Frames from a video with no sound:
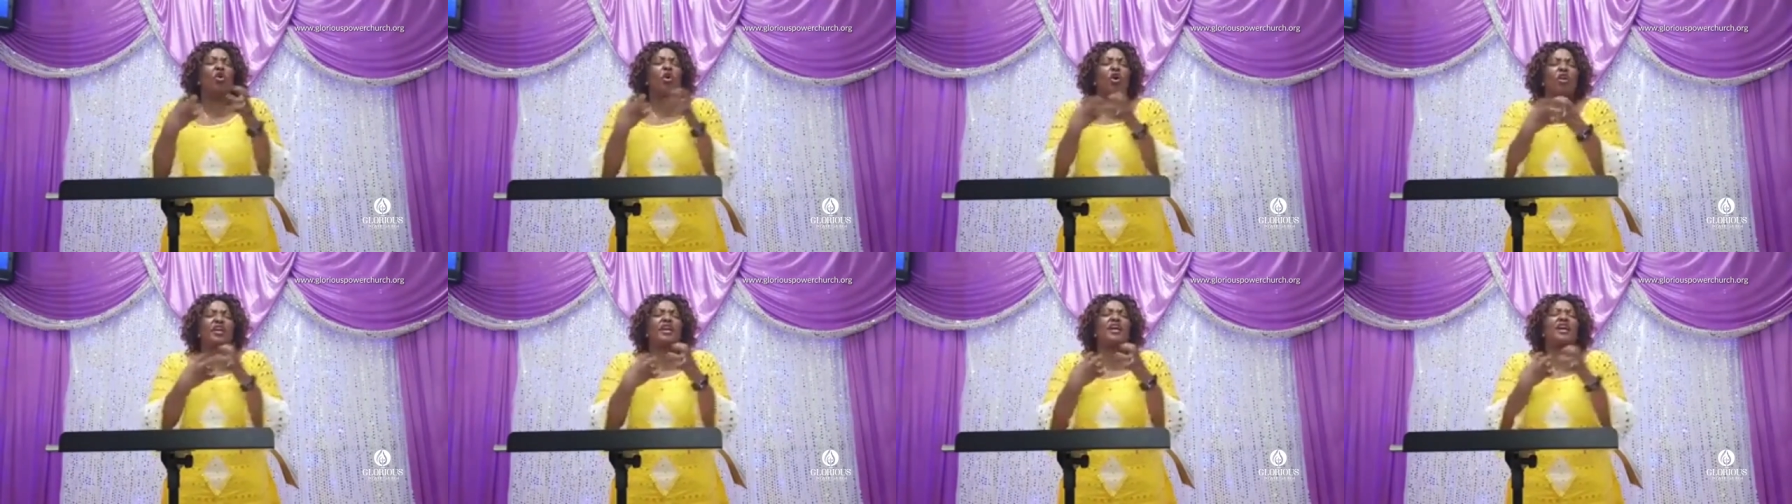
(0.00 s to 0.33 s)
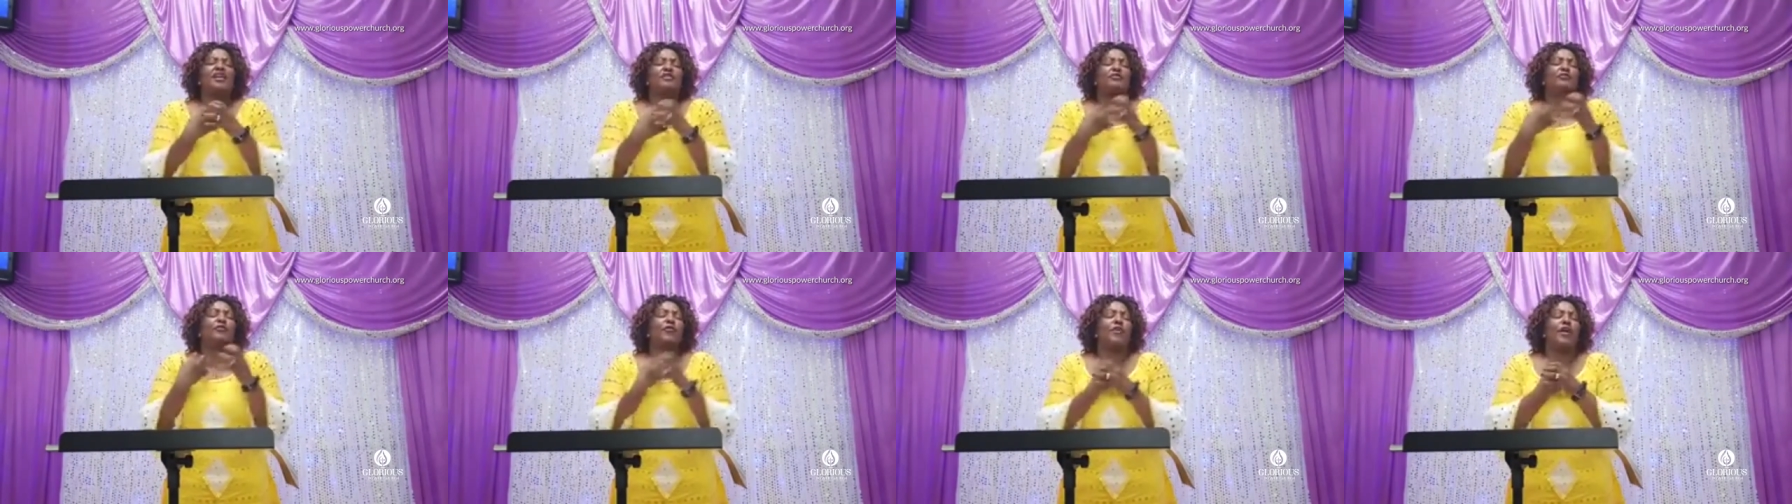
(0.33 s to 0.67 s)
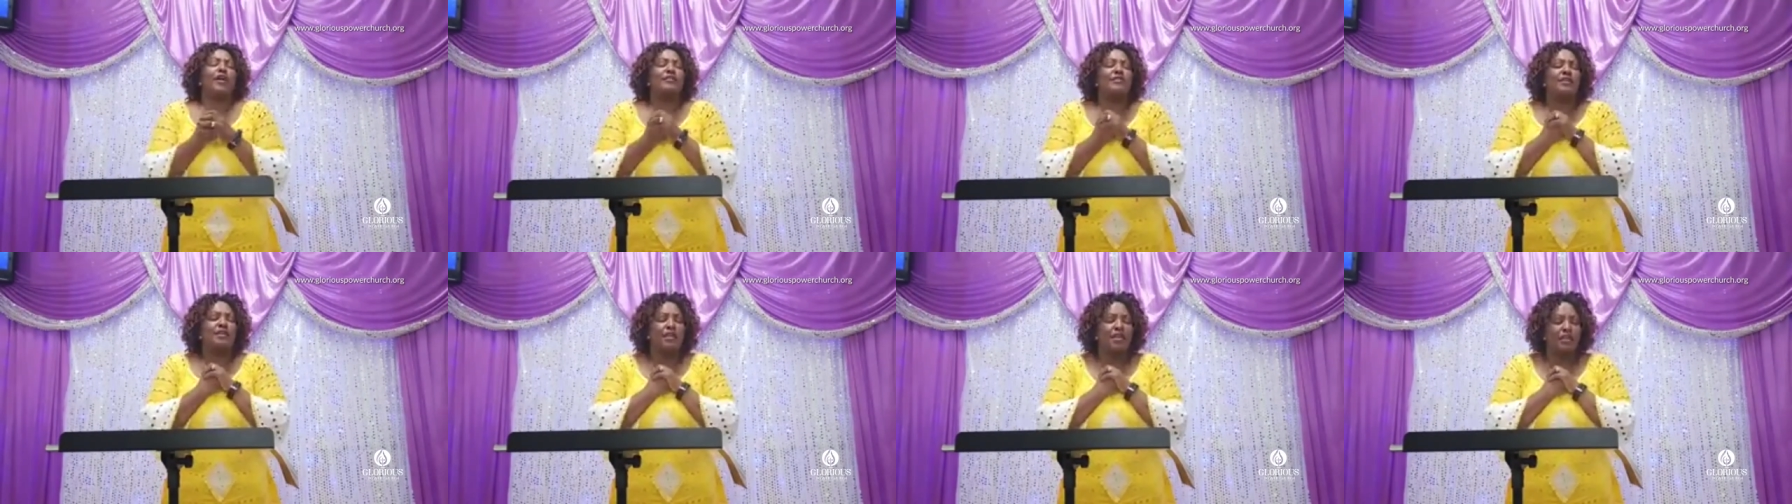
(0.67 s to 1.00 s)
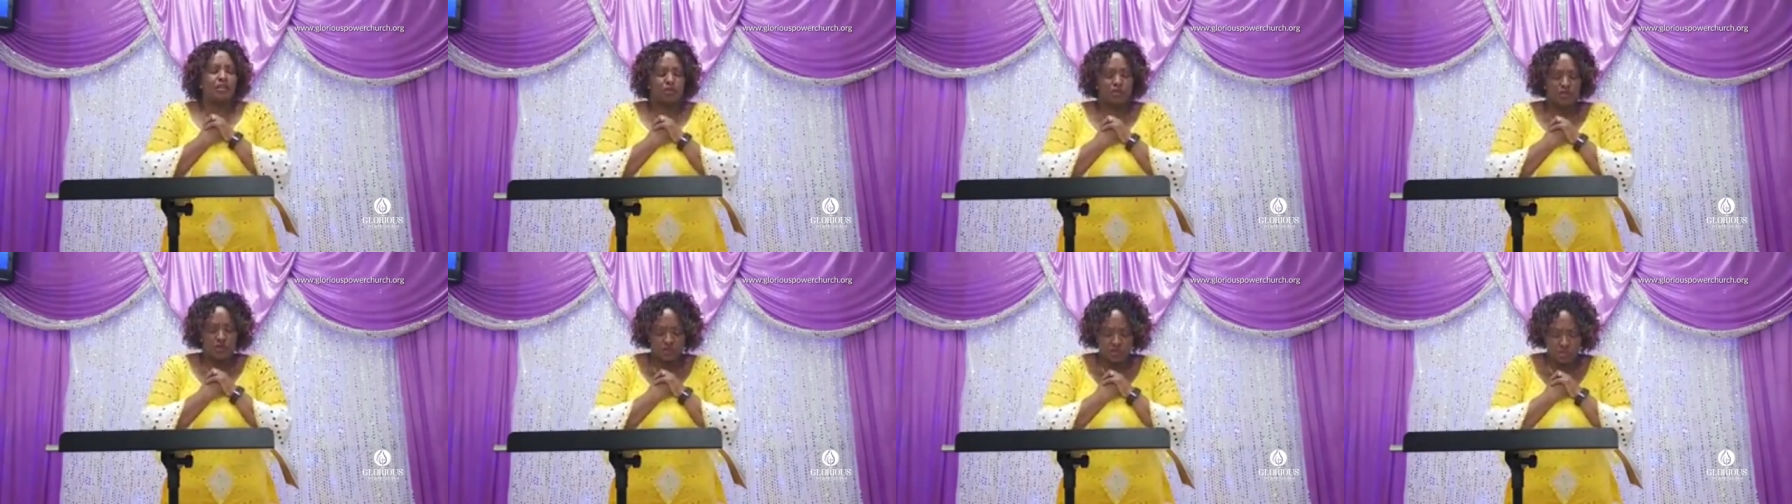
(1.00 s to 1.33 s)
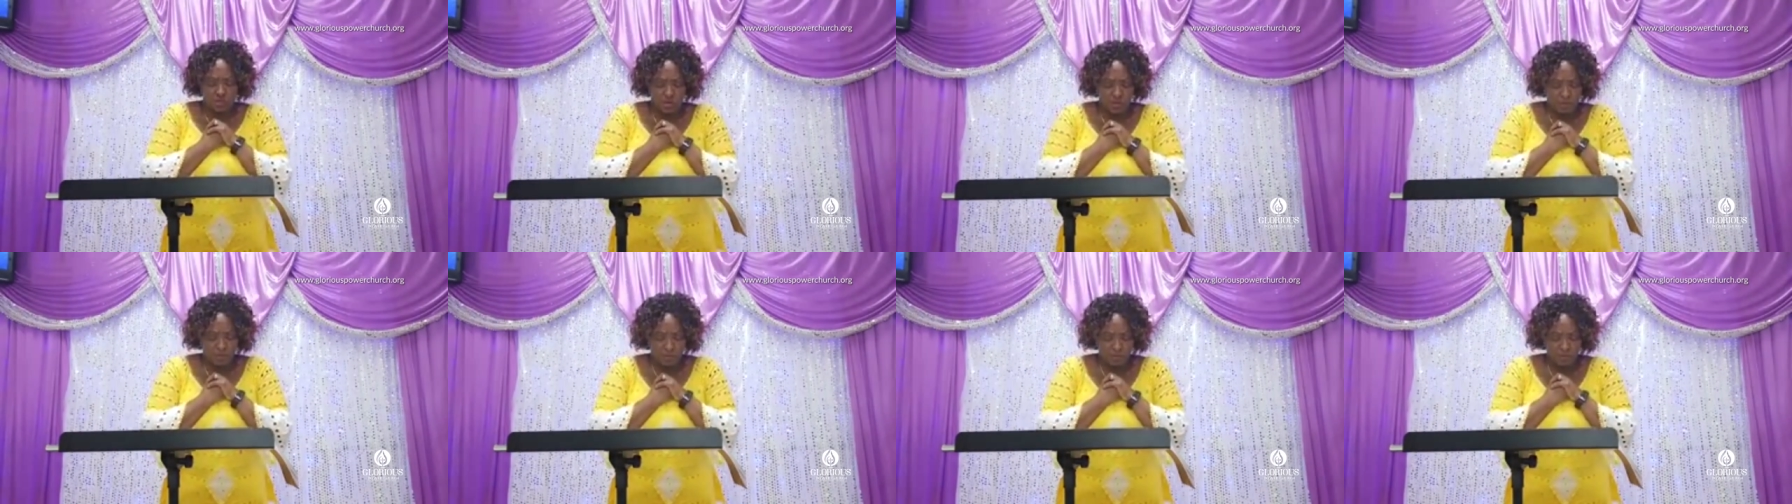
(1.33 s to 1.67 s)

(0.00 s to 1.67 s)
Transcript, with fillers: is calling us for a relationship.